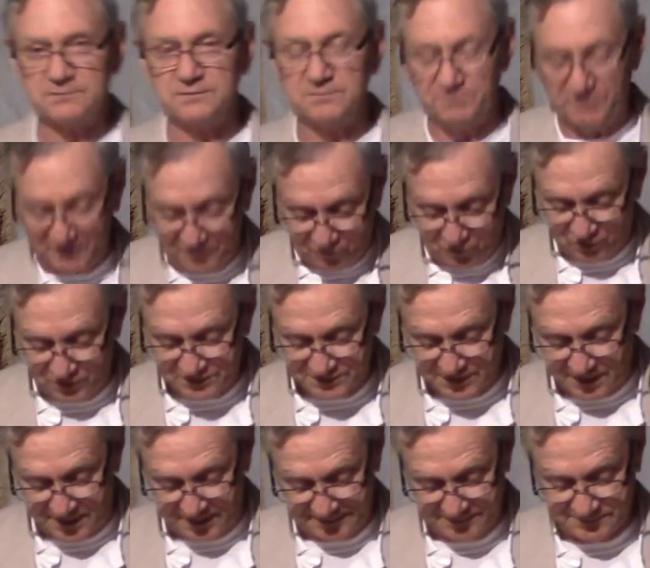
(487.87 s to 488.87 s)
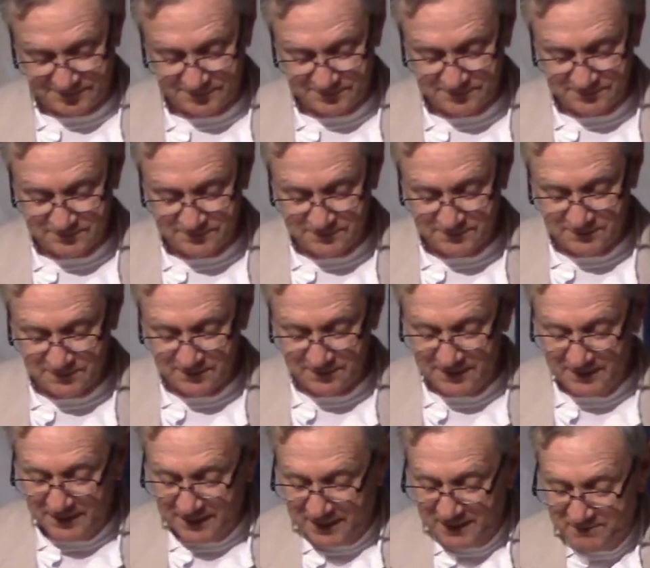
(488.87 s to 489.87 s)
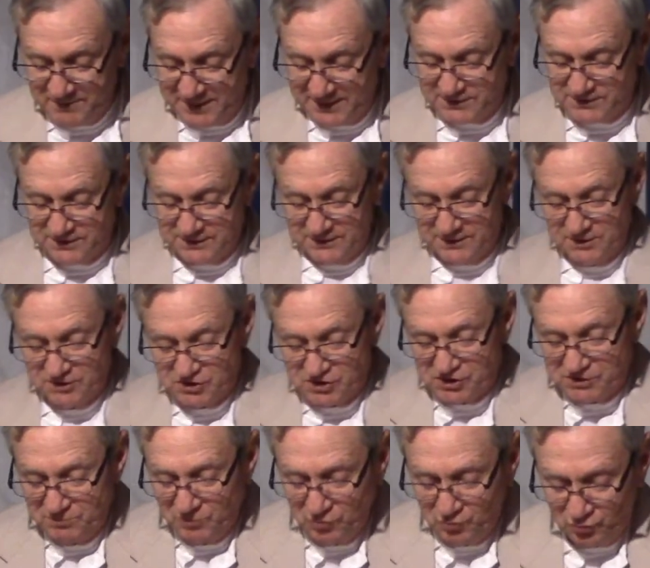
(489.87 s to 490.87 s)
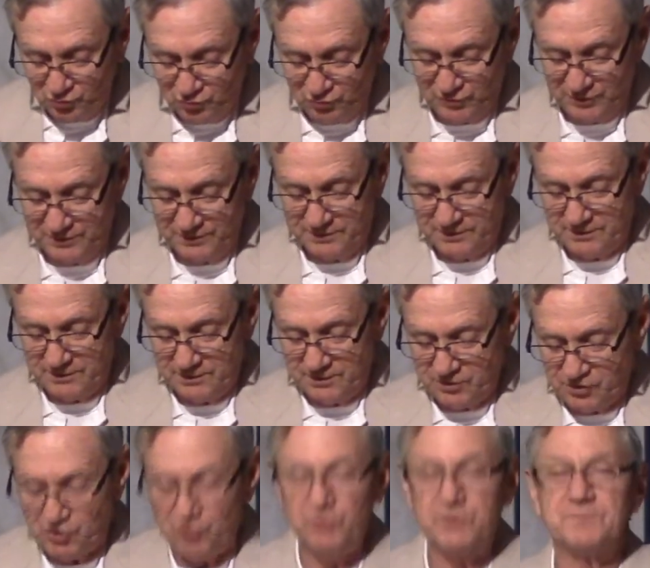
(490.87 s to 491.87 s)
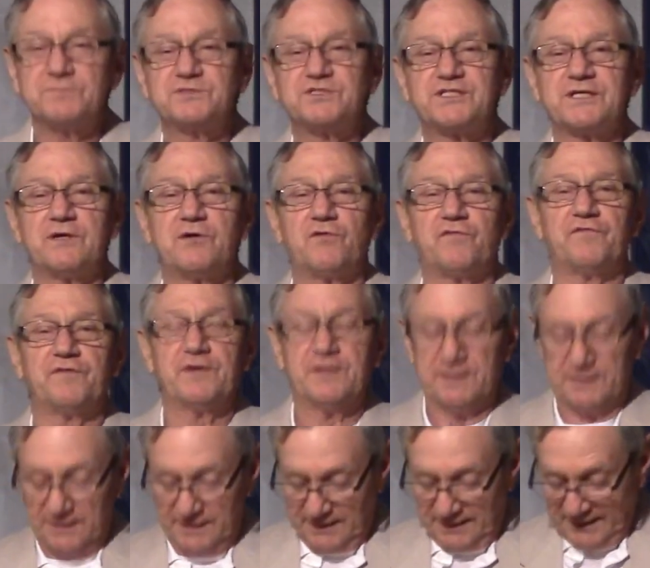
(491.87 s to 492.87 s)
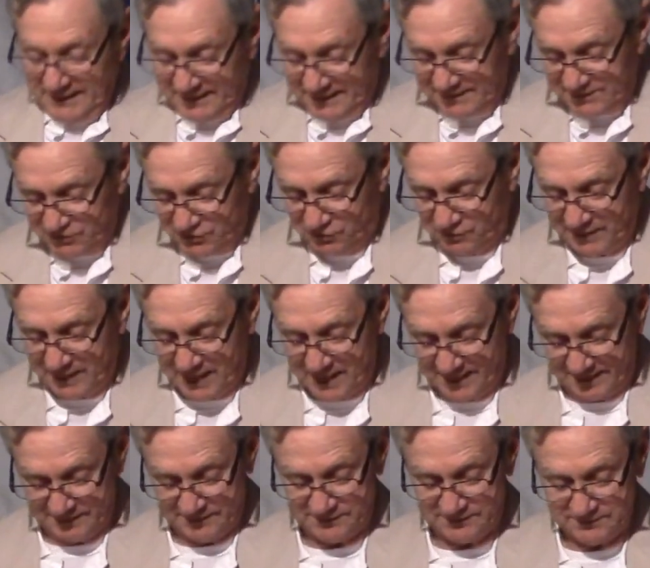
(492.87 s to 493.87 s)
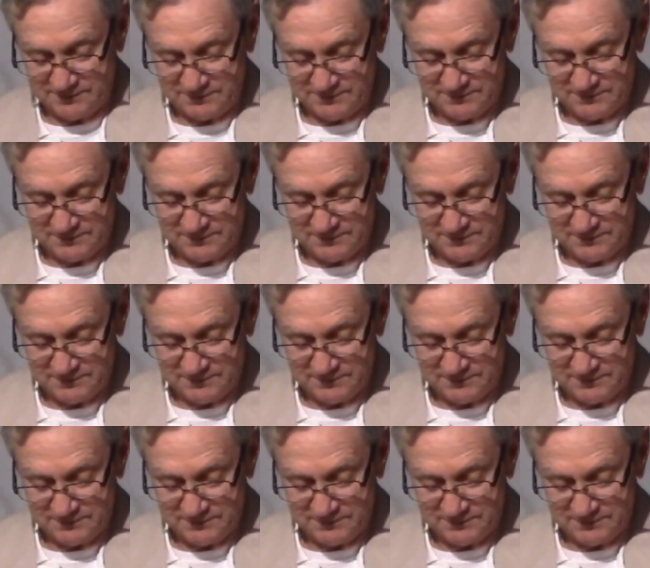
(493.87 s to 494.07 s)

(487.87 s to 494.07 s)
before his eyes. He makes smooth to himself in his own eyes.